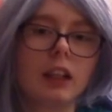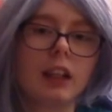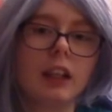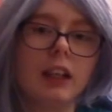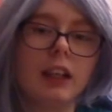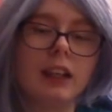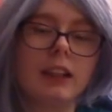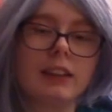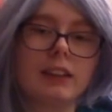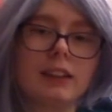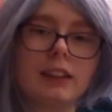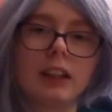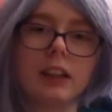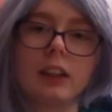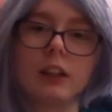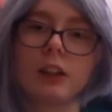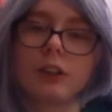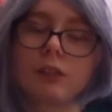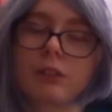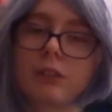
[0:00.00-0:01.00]
And
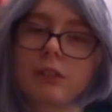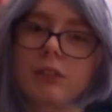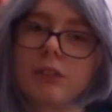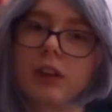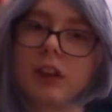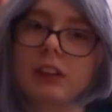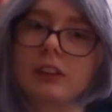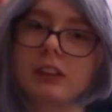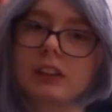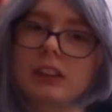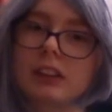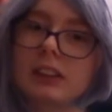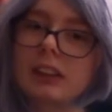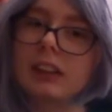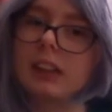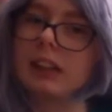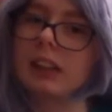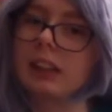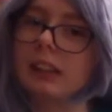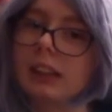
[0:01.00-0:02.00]
thank you for watching.
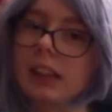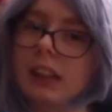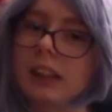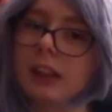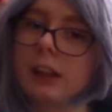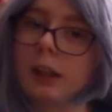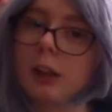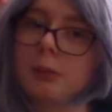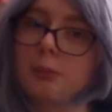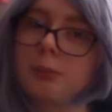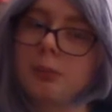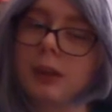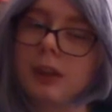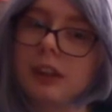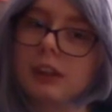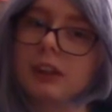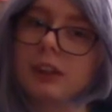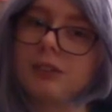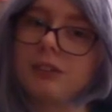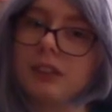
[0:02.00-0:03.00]
Click that like
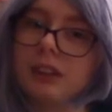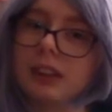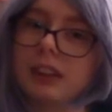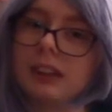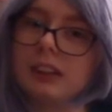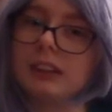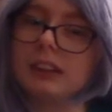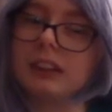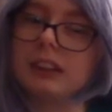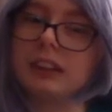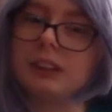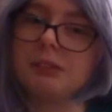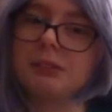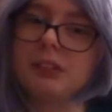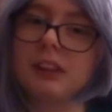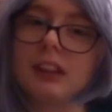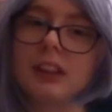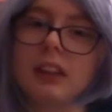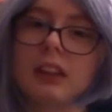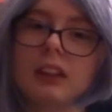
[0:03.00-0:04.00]
button if you like these
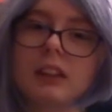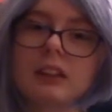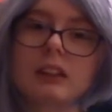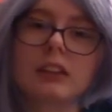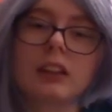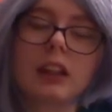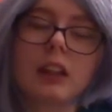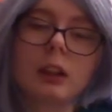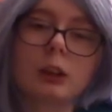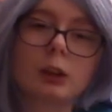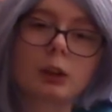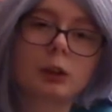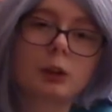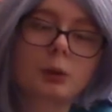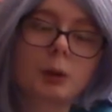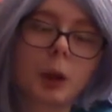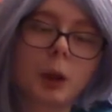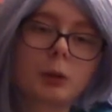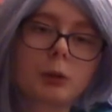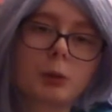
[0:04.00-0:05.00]
videos.
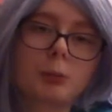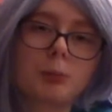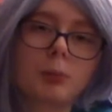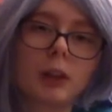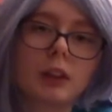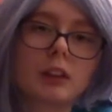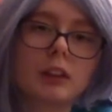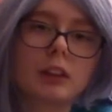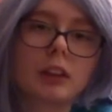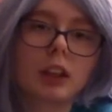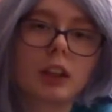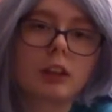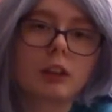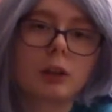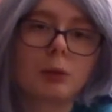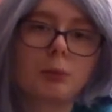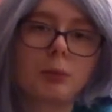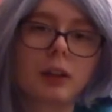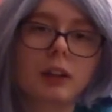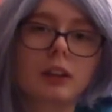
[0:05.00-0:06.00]
Subscribe to my
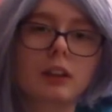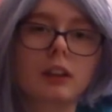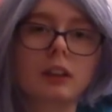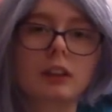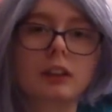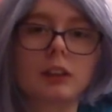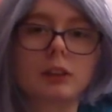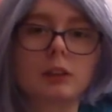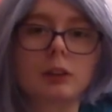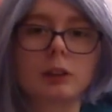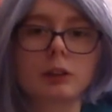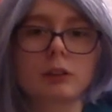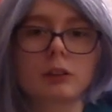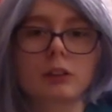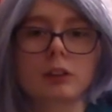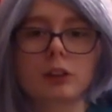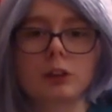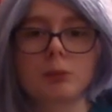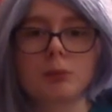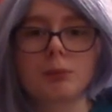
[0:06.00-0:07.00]
channel by clicking the
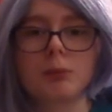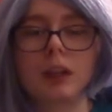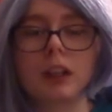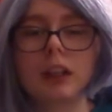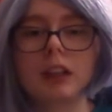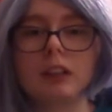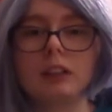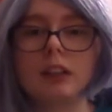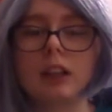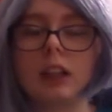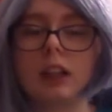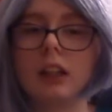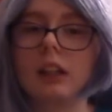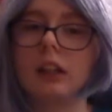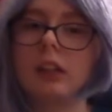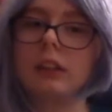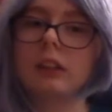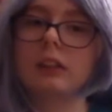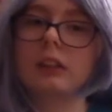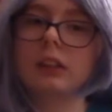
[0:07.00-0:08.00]
subscription button,
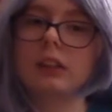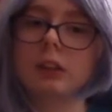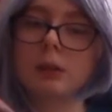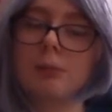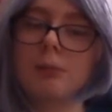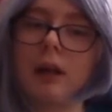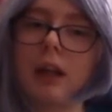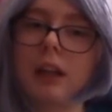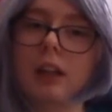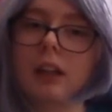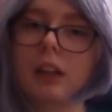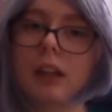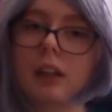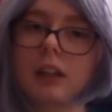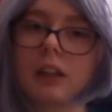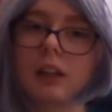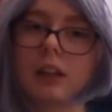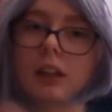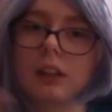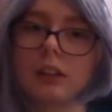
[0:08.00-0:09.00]
and click the bell
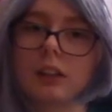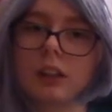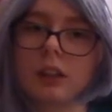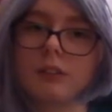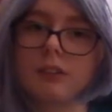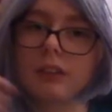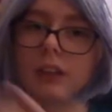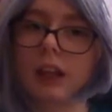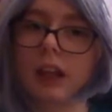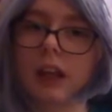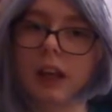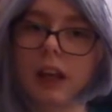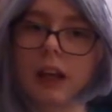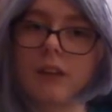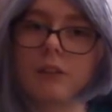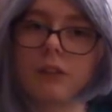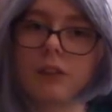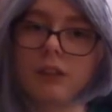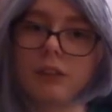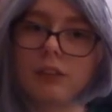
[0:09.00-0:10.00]
icon if you
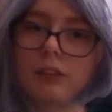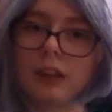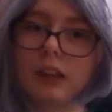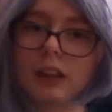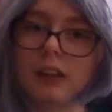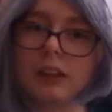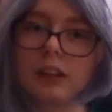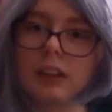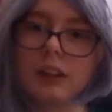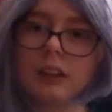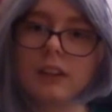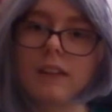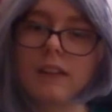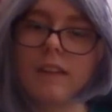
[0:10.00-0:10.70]
have already.